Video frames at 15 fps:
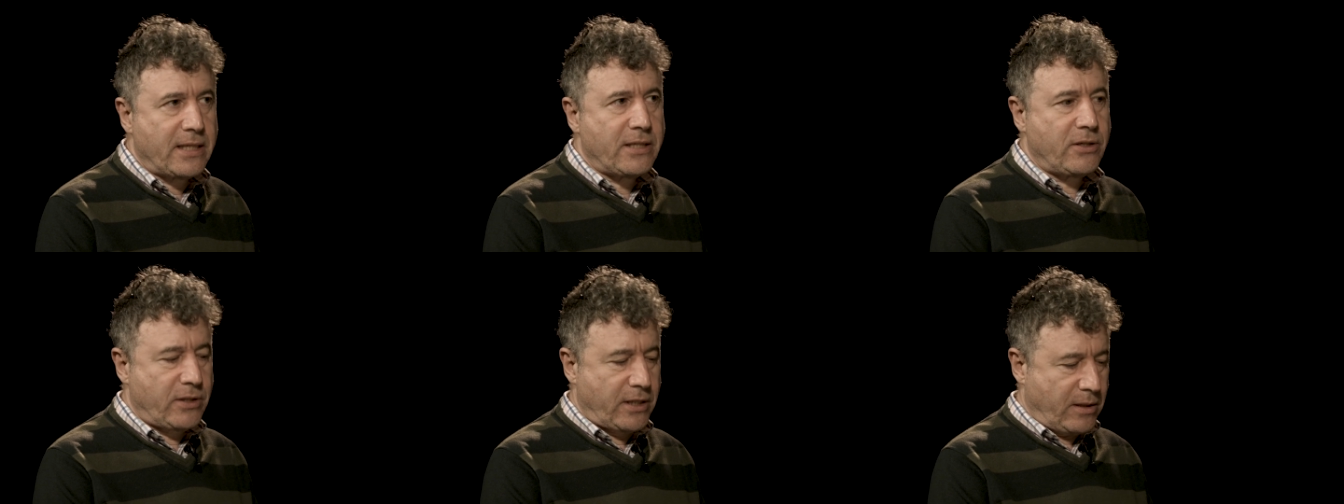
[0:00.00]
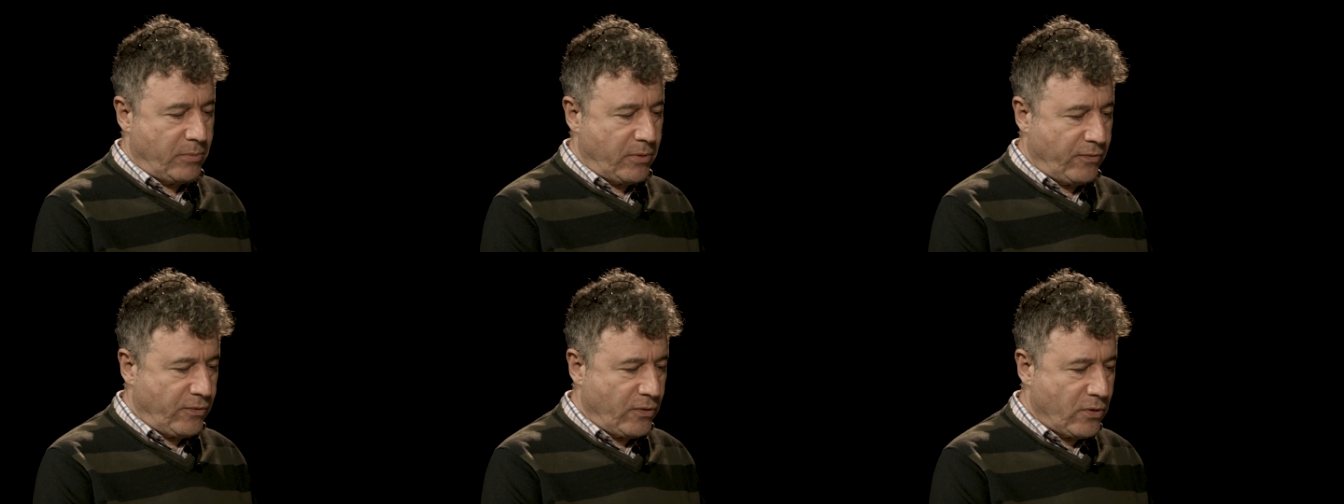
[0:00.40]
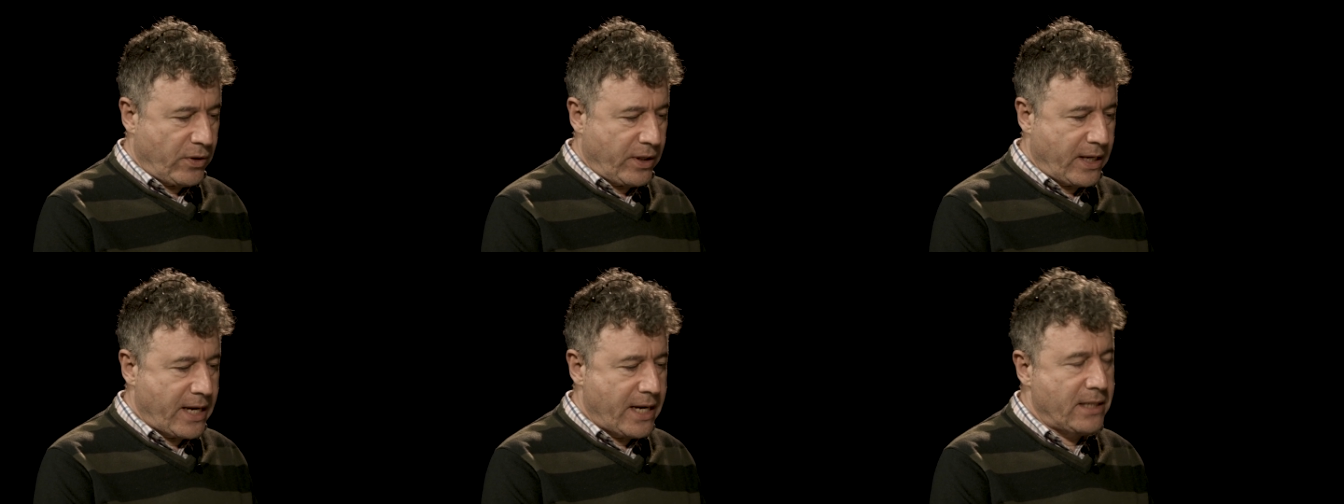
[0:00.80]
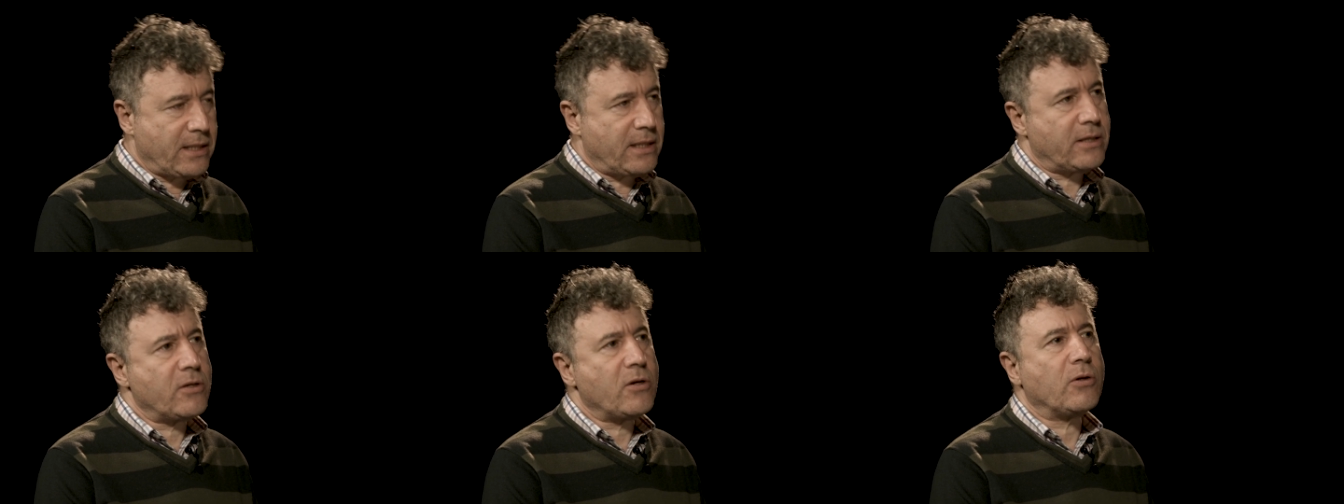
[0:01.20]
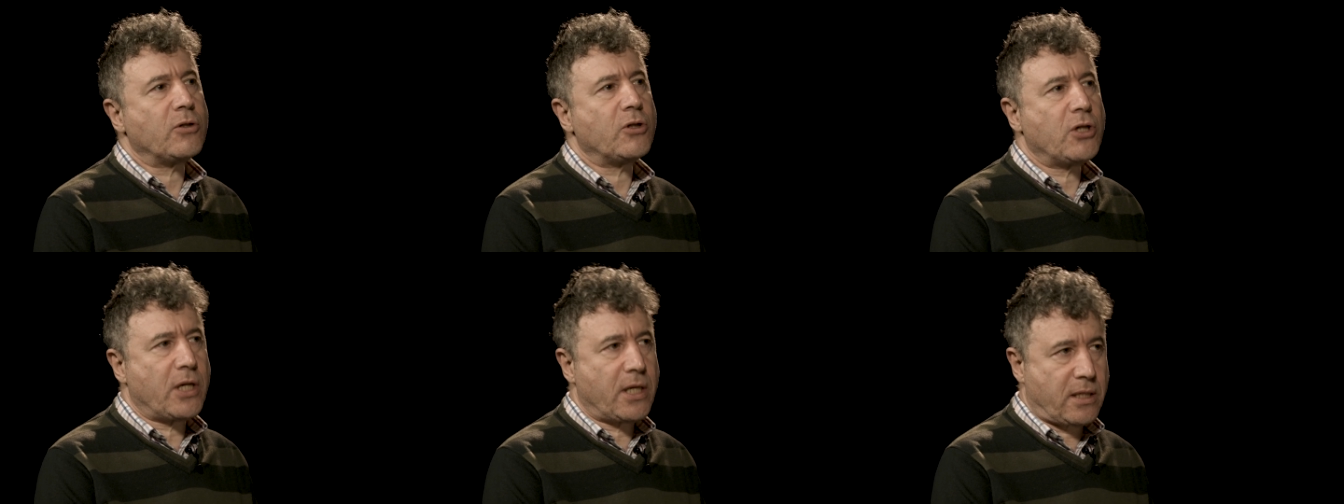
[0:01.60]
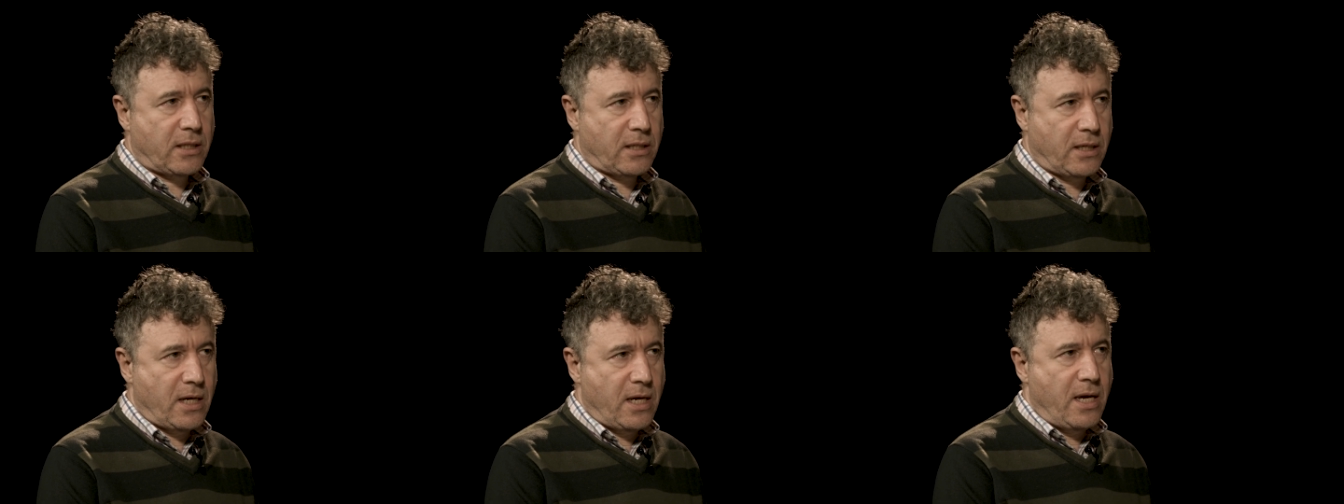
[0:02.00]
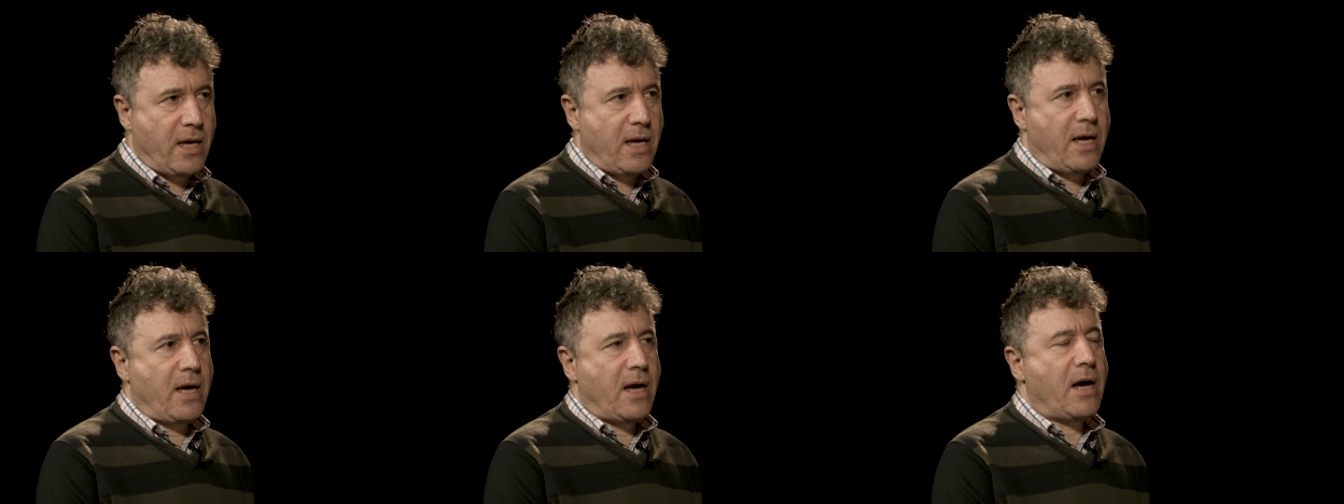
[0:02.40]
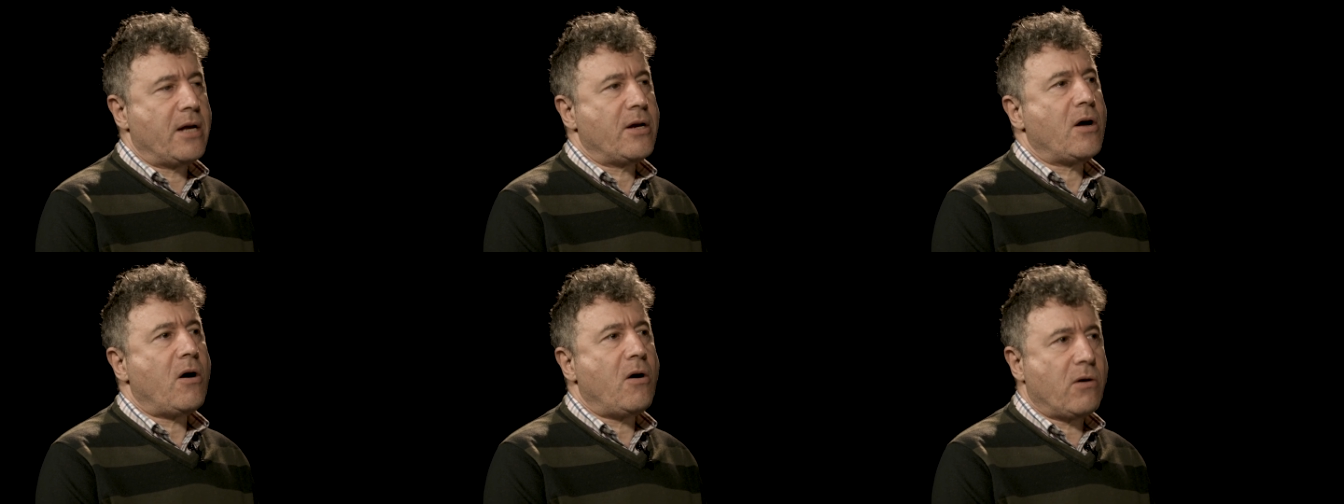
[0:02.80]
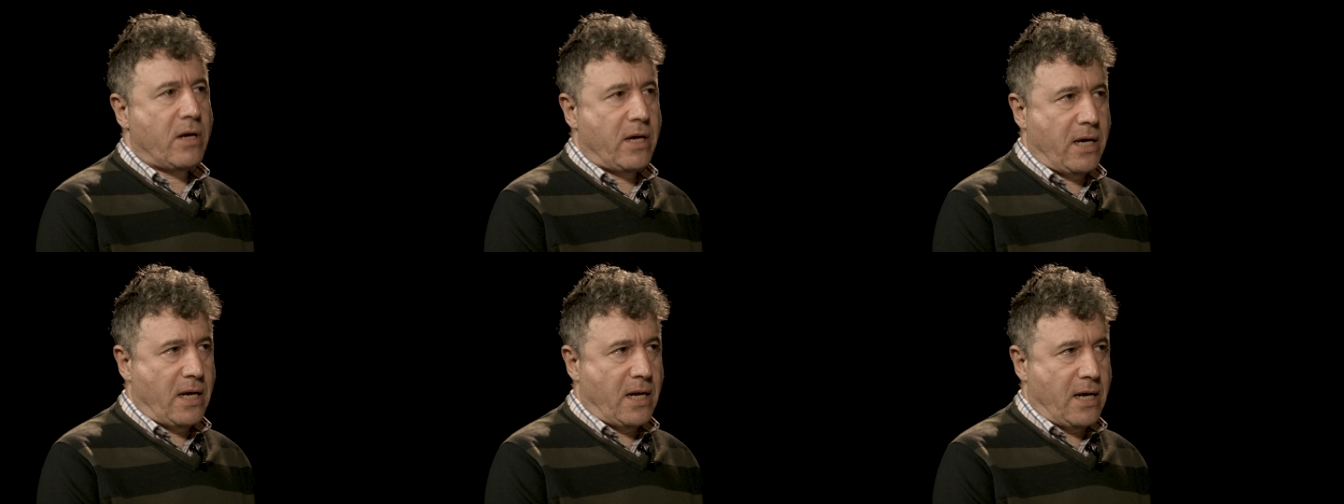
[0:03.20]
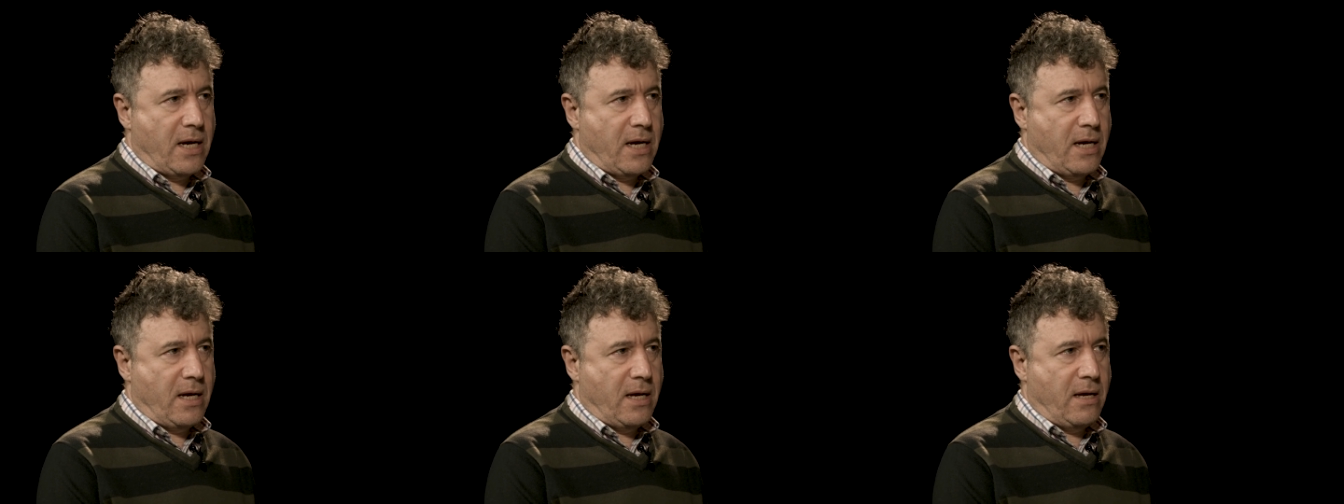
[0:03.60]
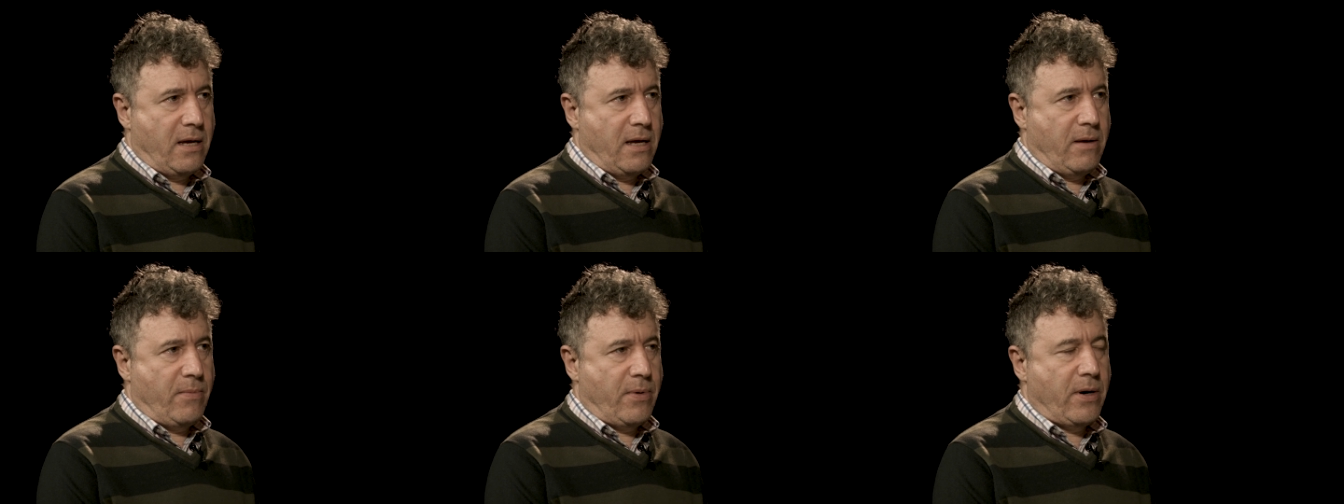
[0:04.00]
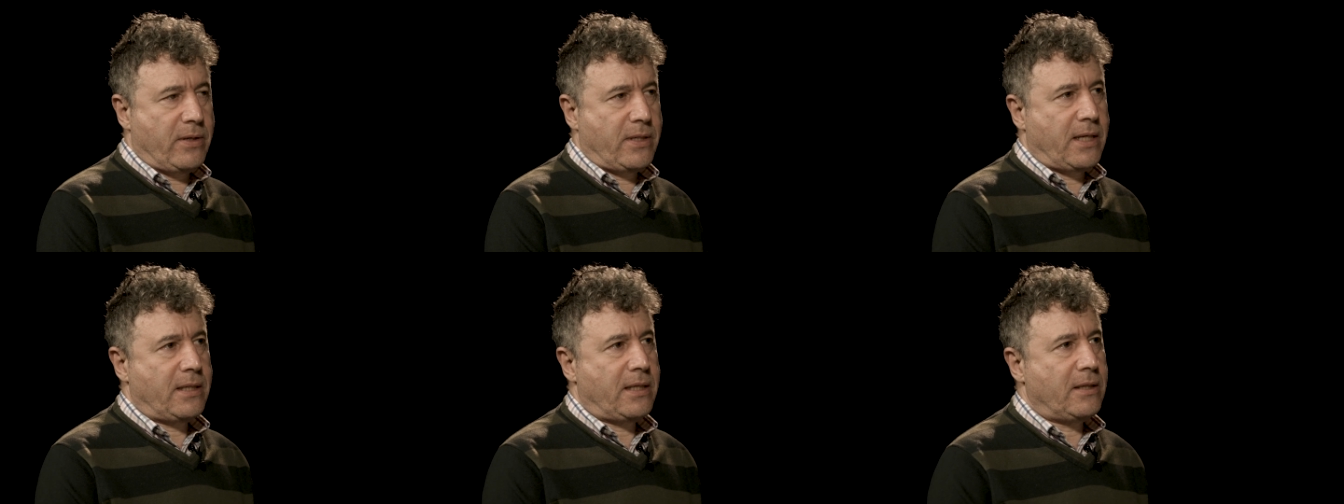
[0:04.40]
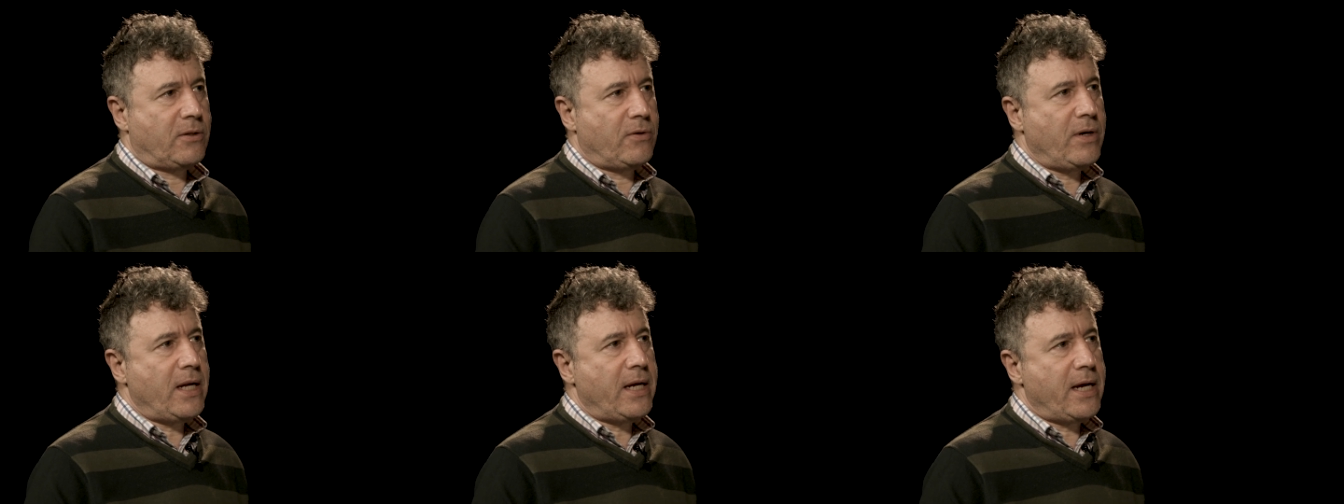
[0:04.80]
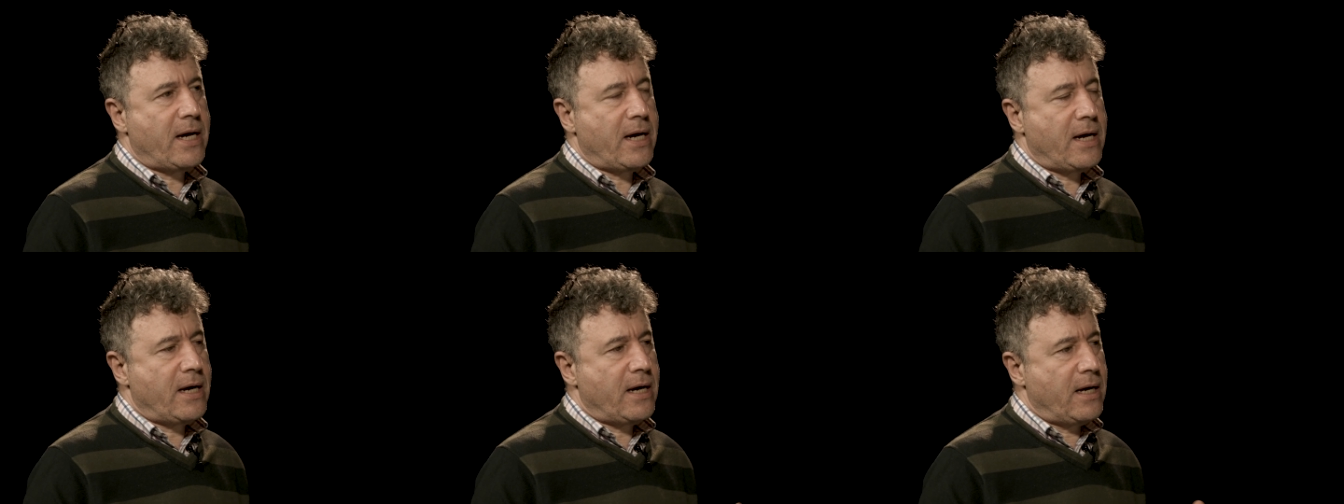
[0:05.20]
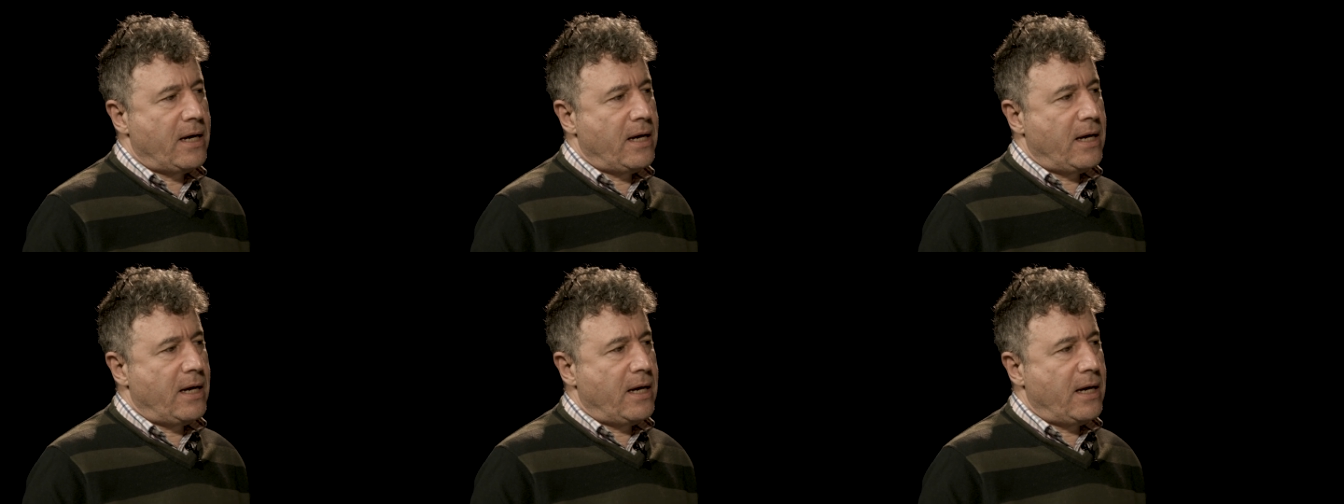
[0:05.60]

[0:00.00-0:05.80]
As you said before, the gaze is not just an ocular process, it's really a,